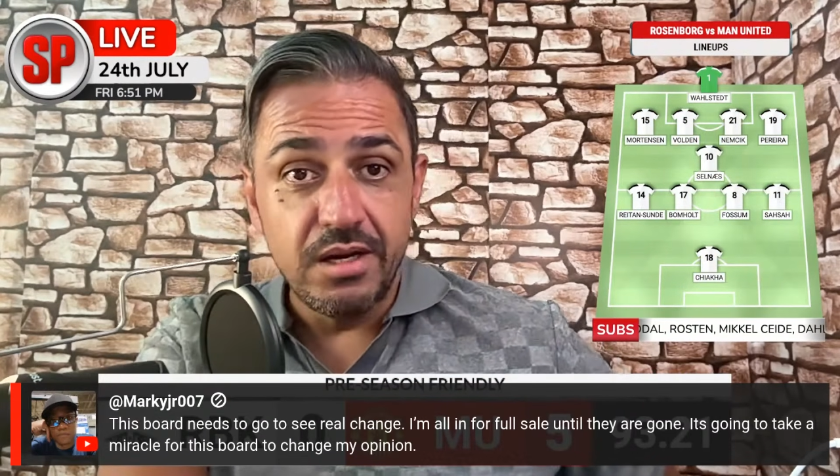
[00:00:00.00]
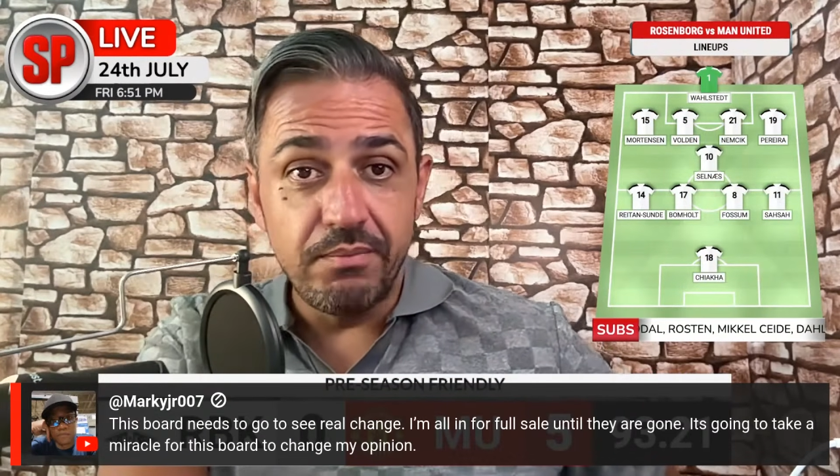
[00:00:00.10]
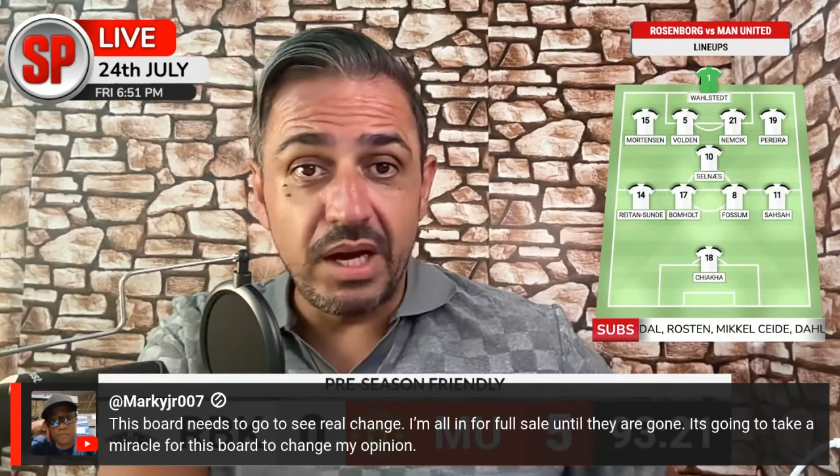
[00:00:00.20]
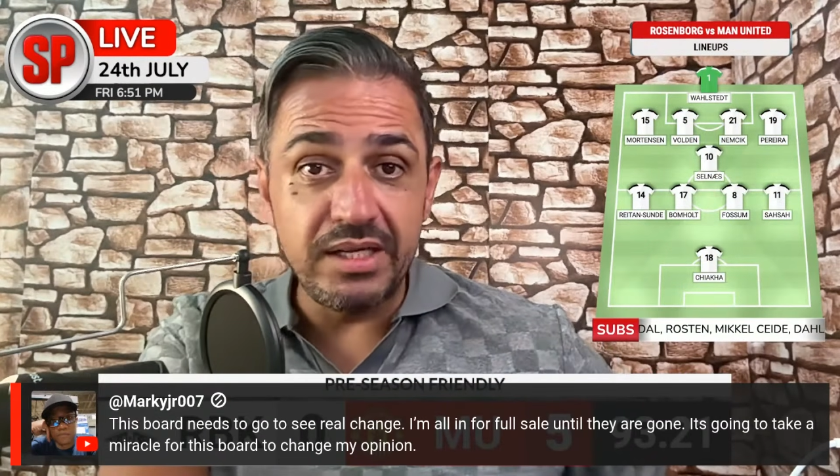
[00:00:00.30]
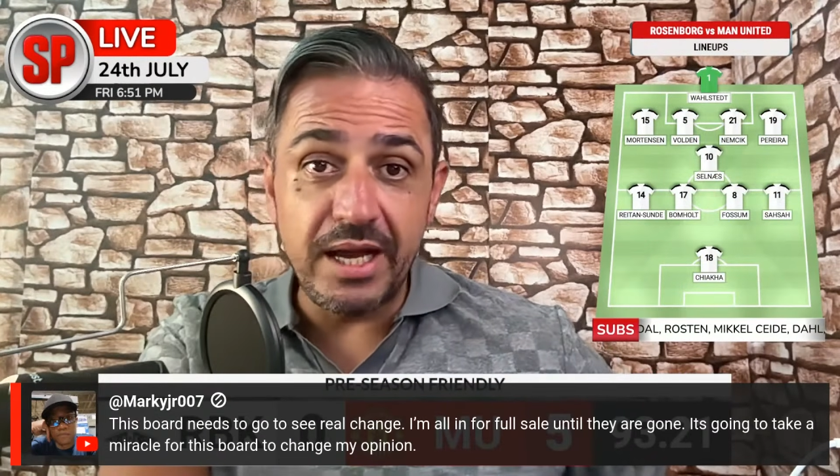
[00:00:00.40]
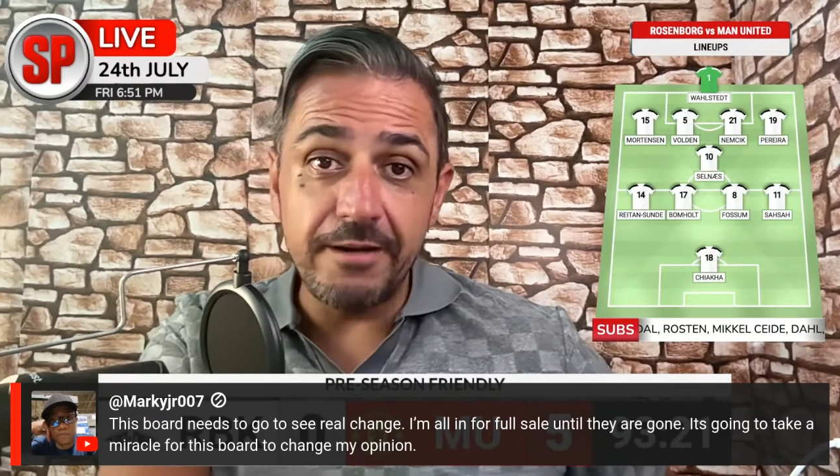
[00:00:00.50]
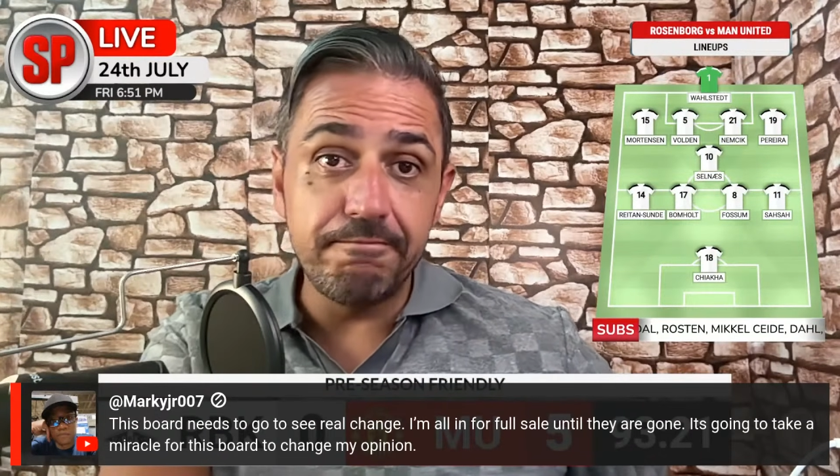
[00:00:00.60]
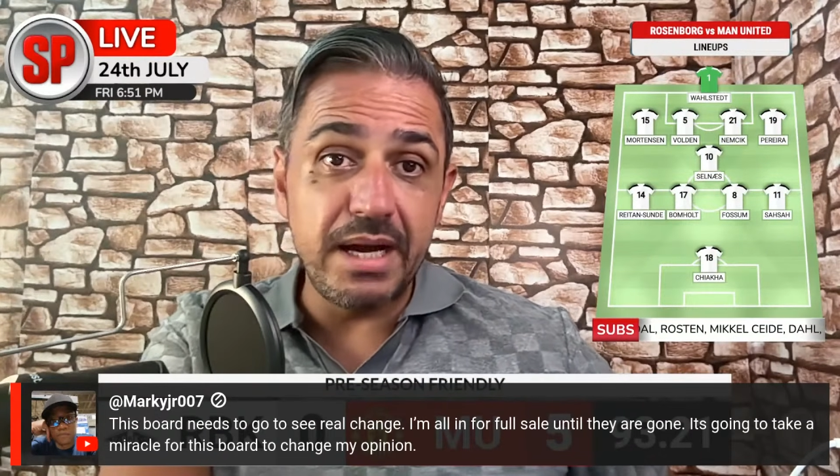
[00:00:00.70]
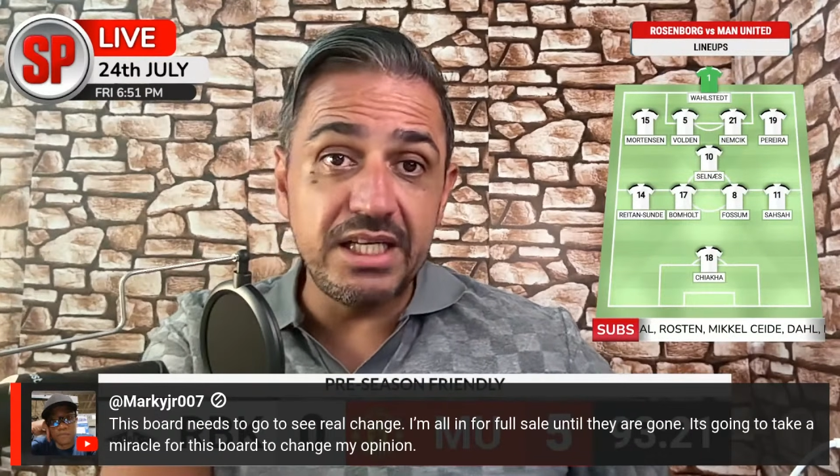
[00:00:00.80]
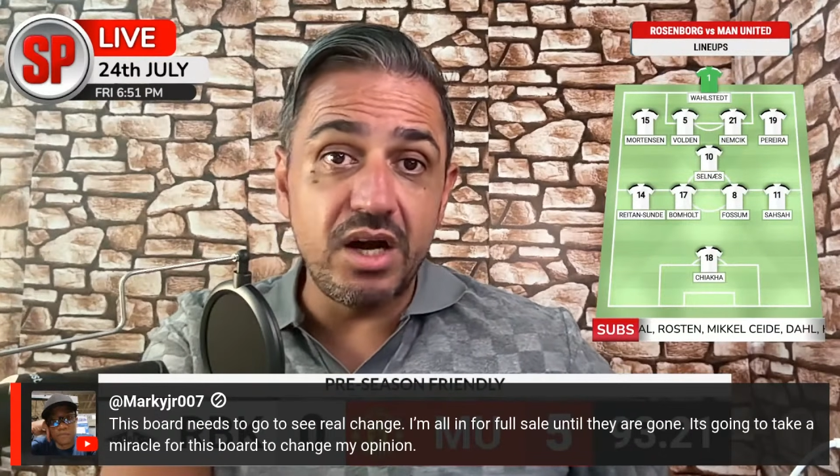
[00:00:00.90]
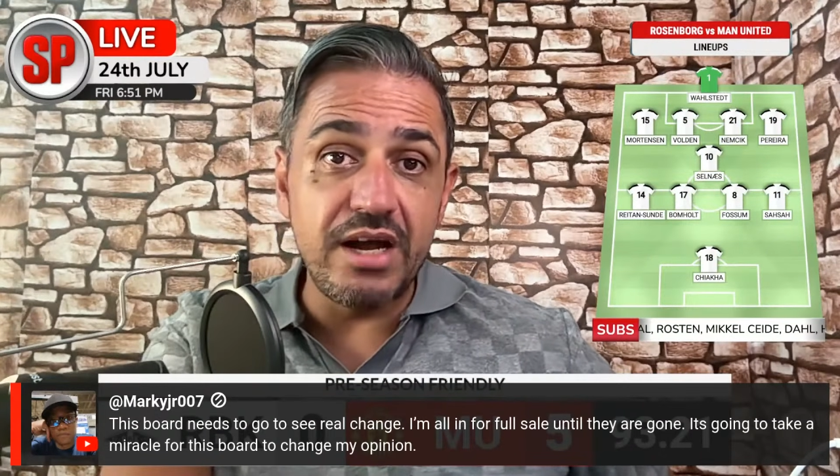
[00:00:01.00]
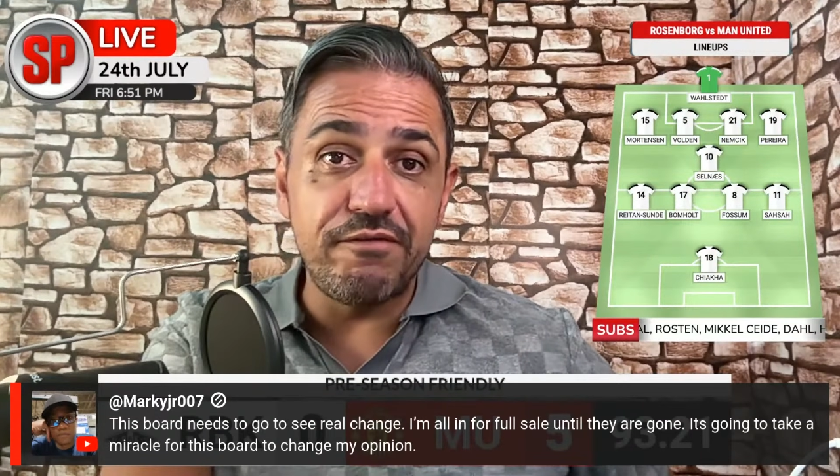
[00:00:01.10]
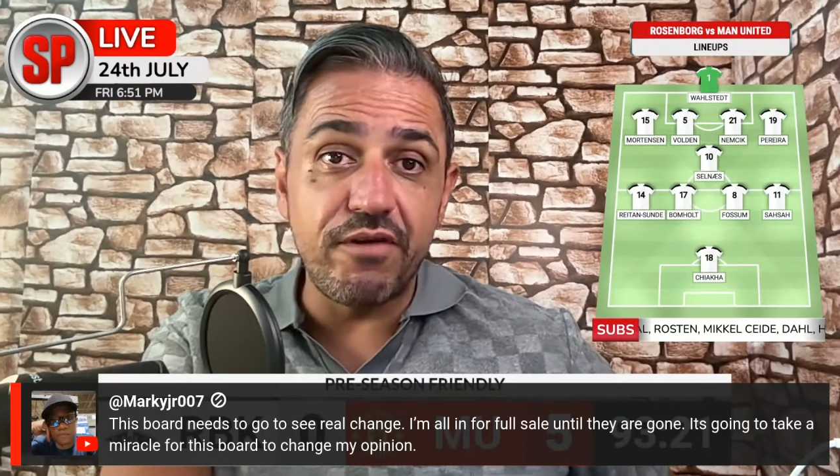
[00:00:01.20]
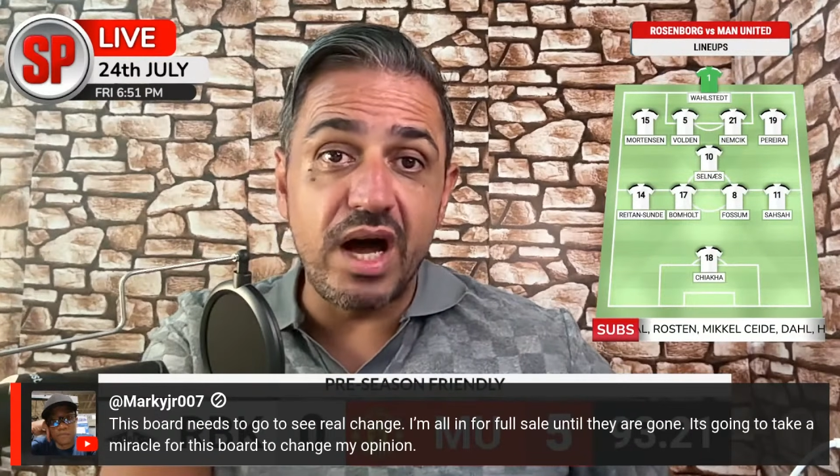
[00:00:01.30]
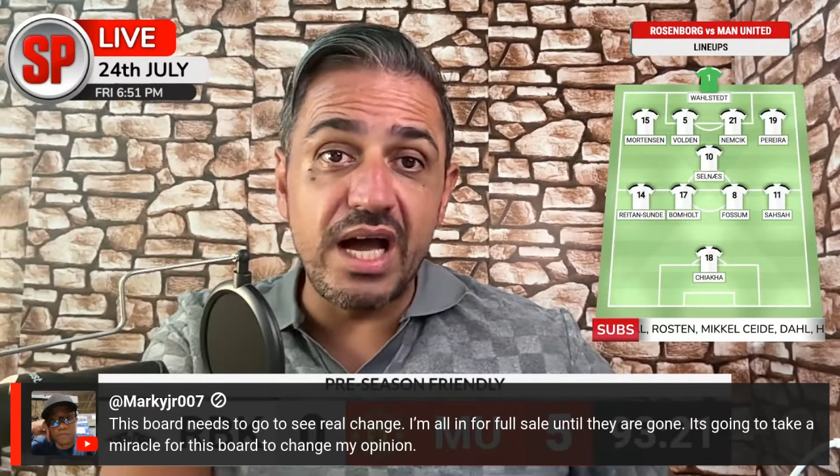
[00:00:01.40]
But yeah, Man United
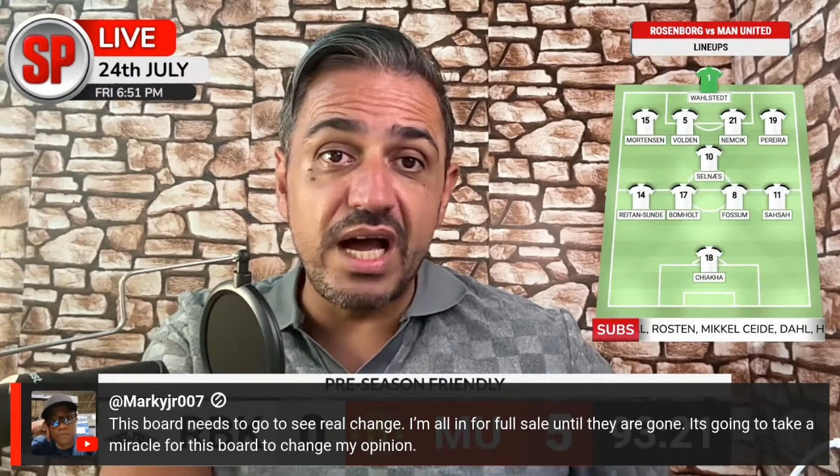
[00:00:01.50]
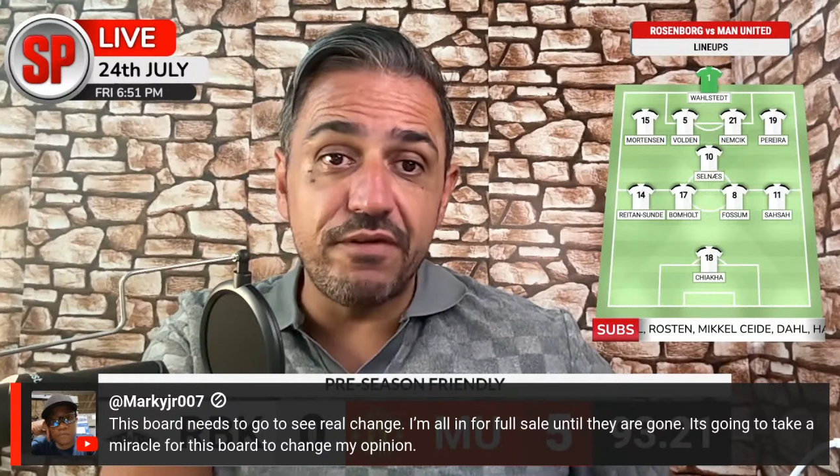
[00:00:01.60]
5,